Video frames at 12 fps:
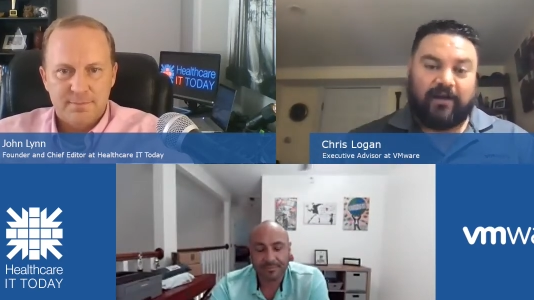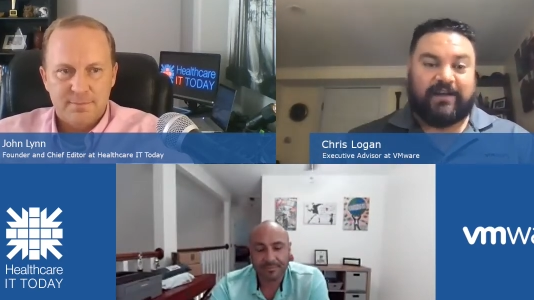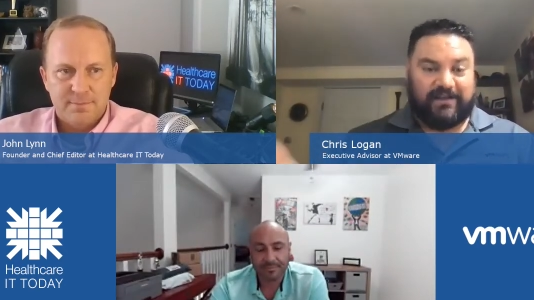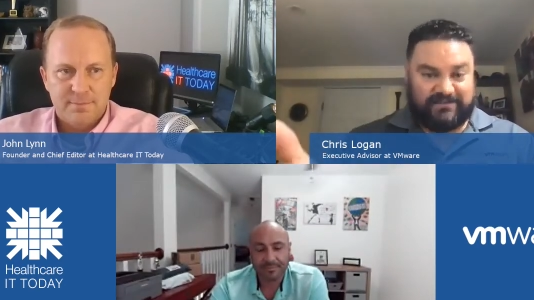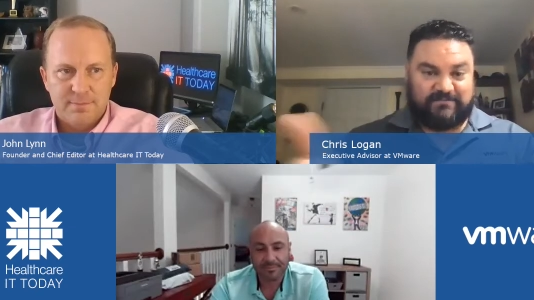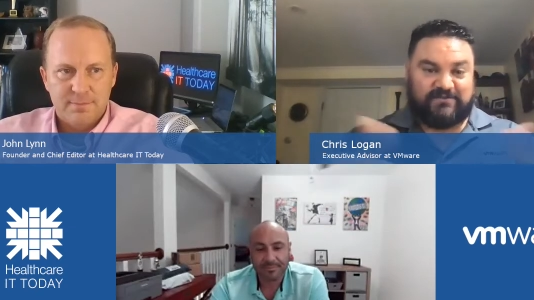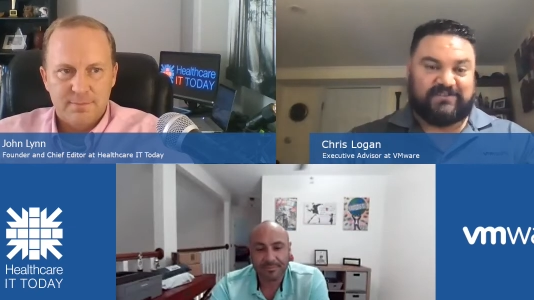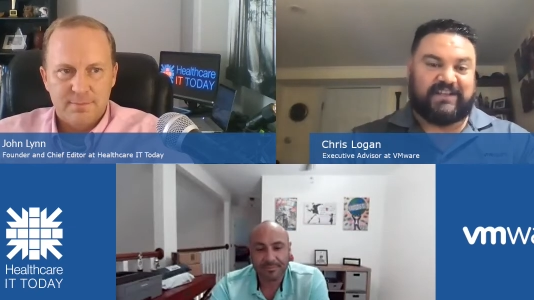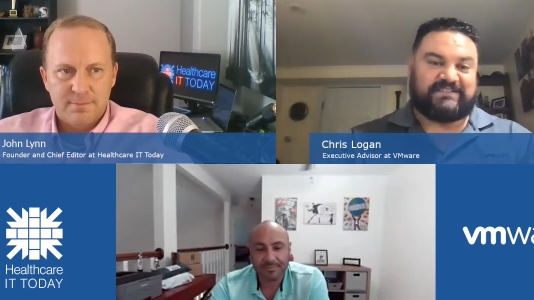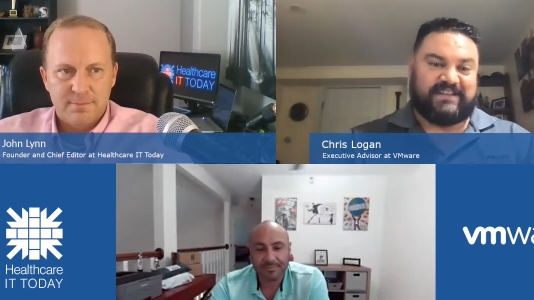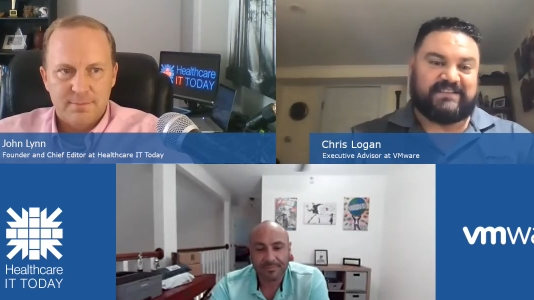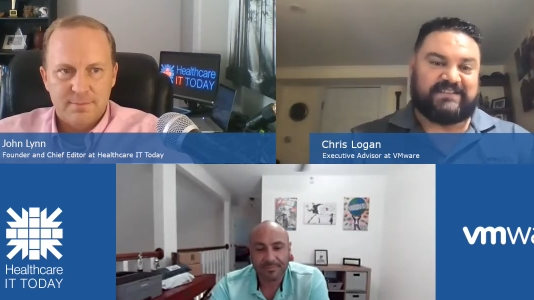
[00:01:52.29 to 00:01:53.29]
Speaker 1: customers like
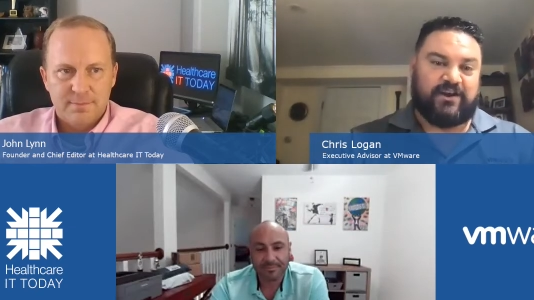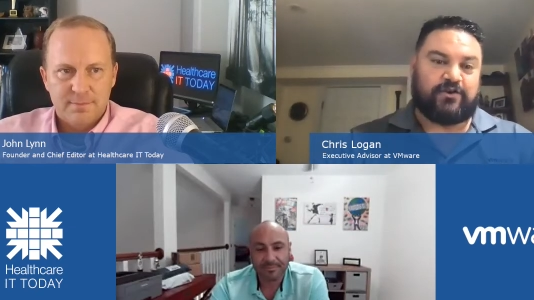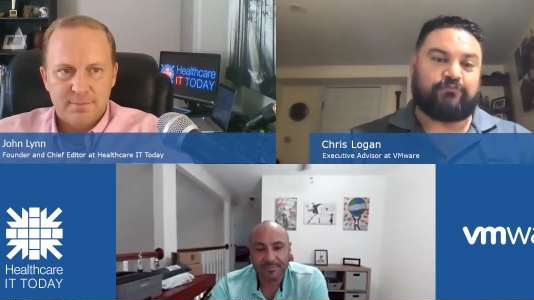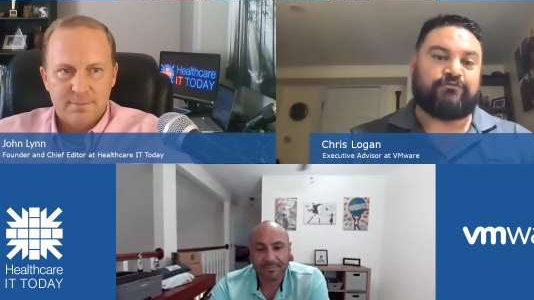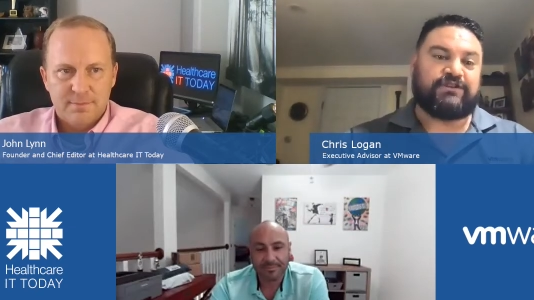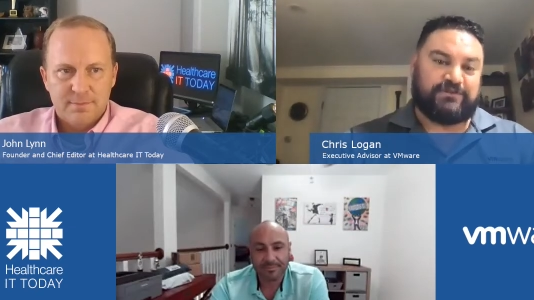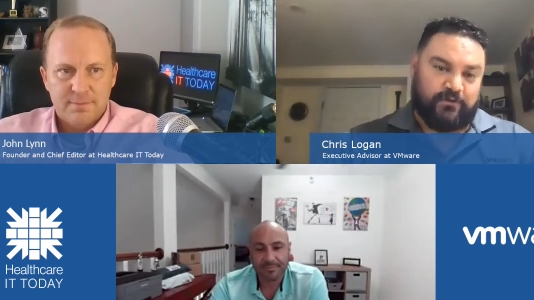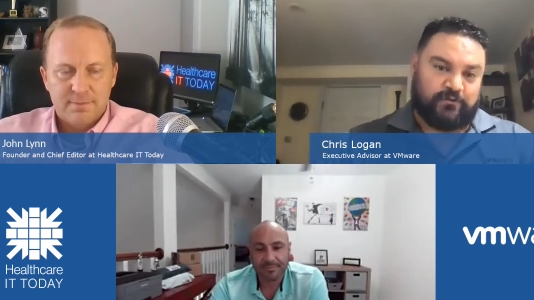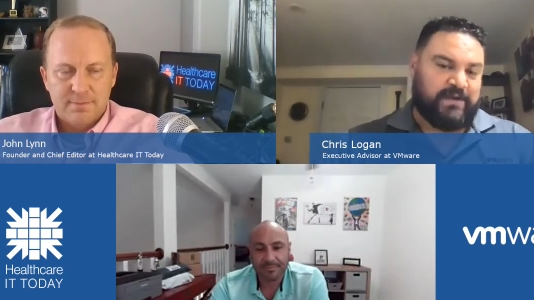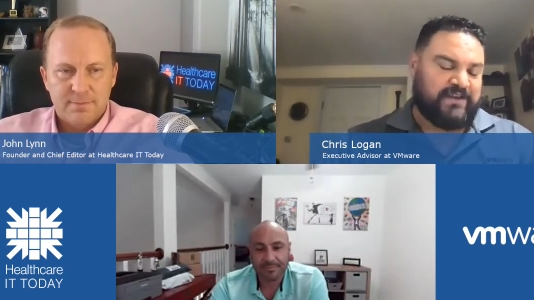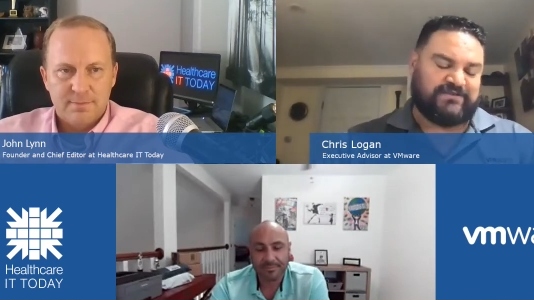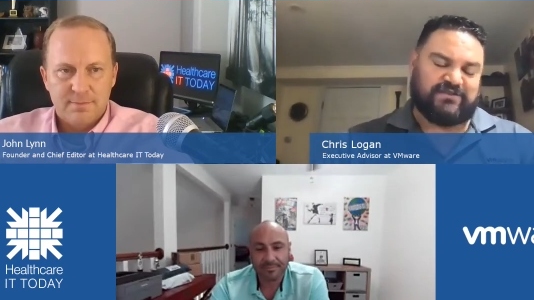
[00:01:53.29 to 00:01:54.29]
Sentara to reach those
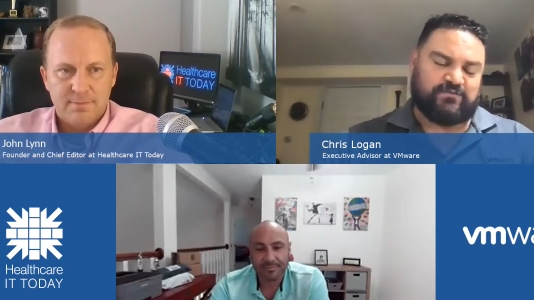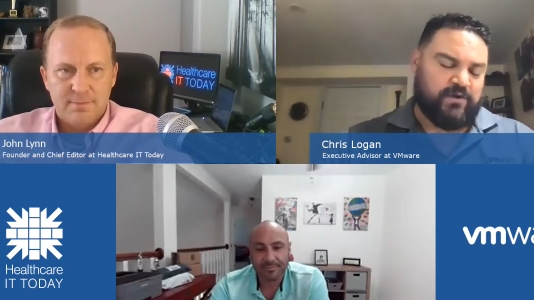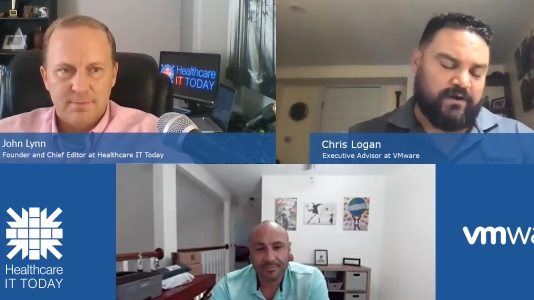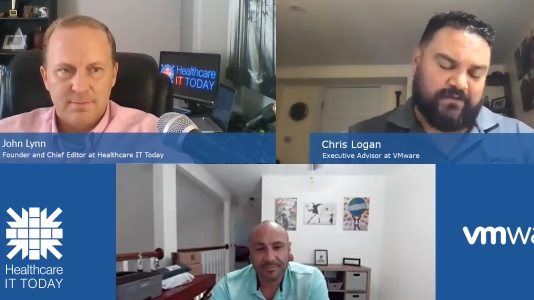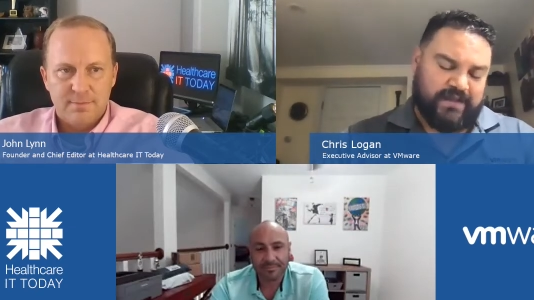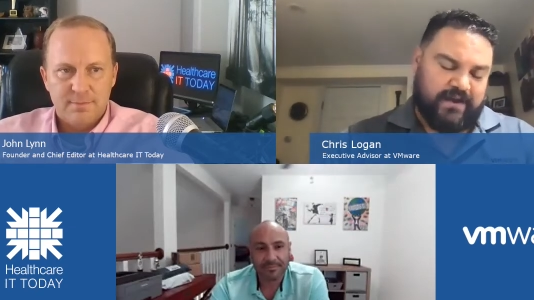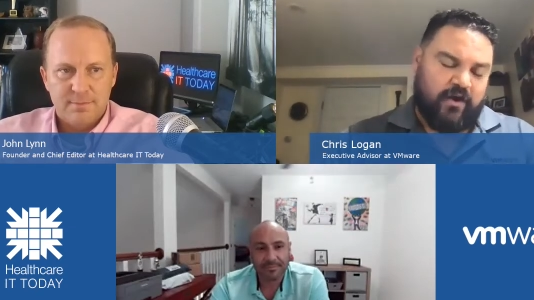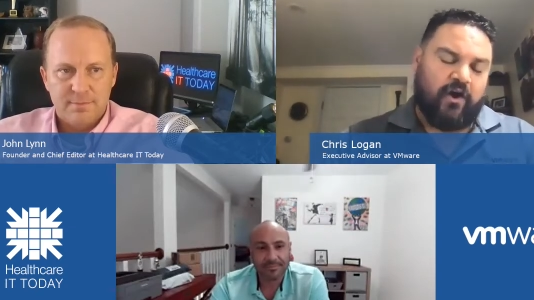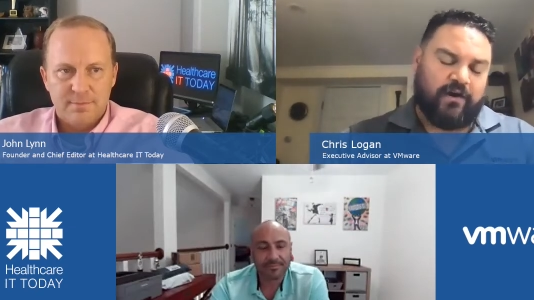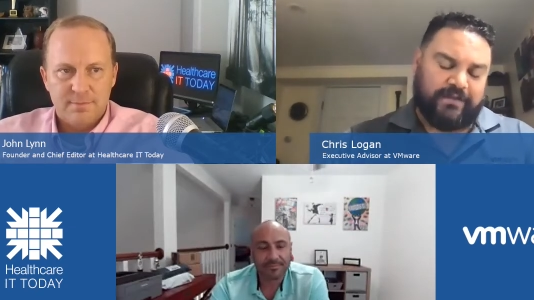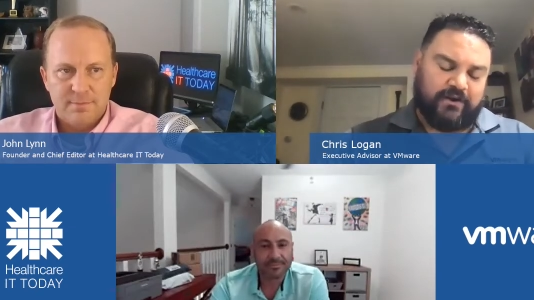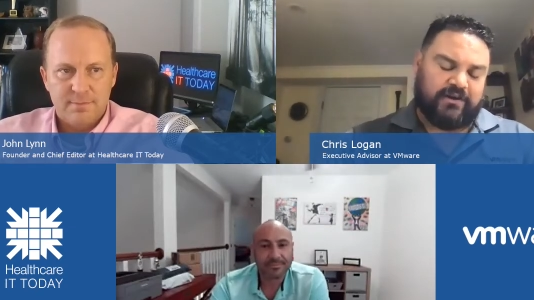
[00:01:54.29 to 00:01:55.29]
patients wherever they
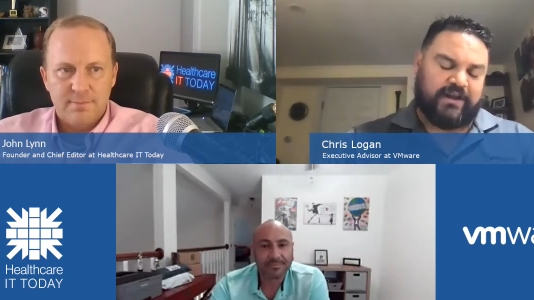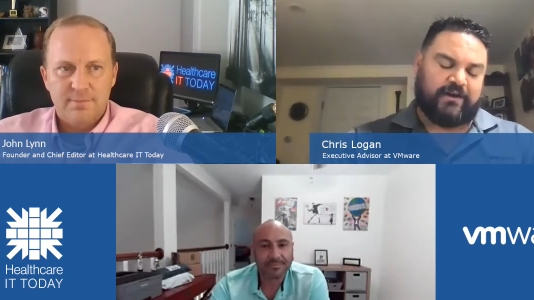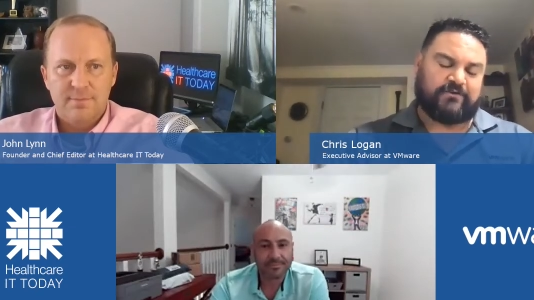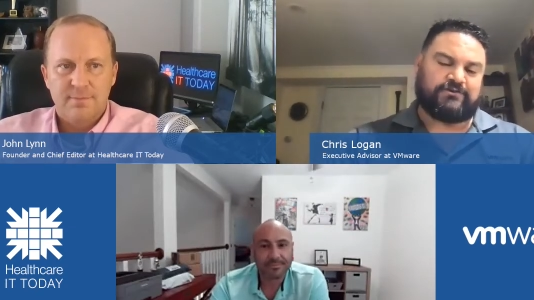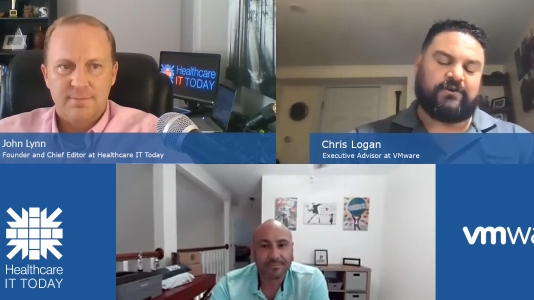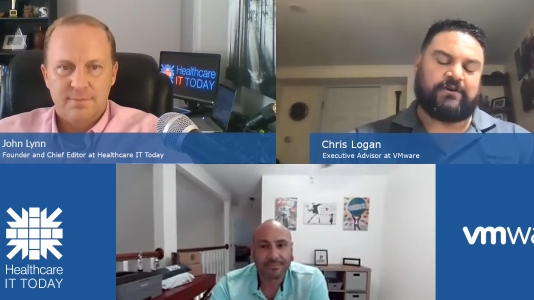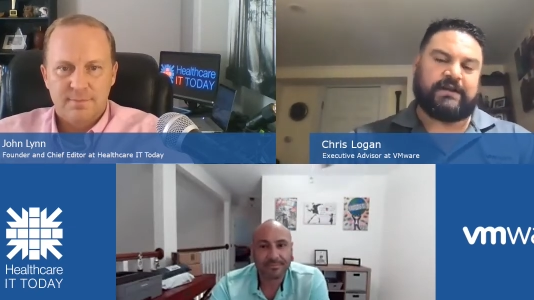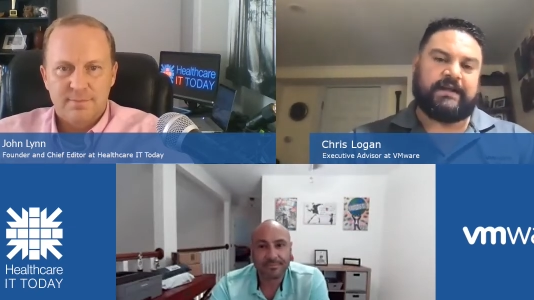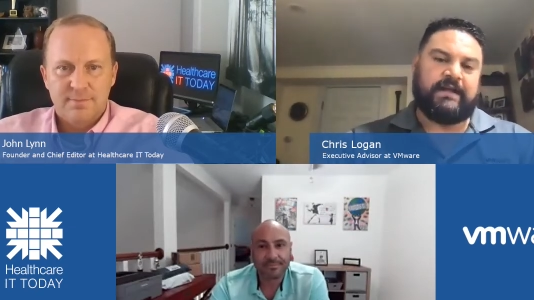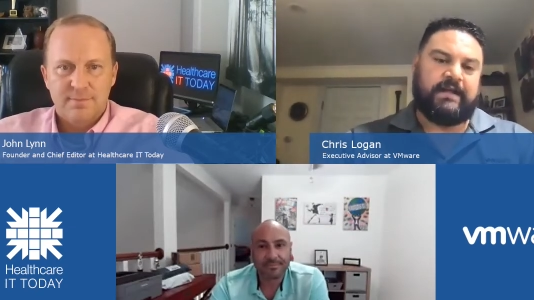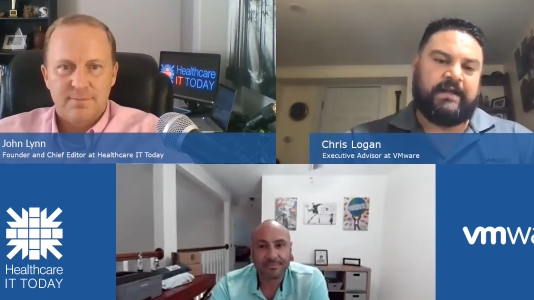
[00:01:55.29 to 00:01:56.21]
are in their care journey.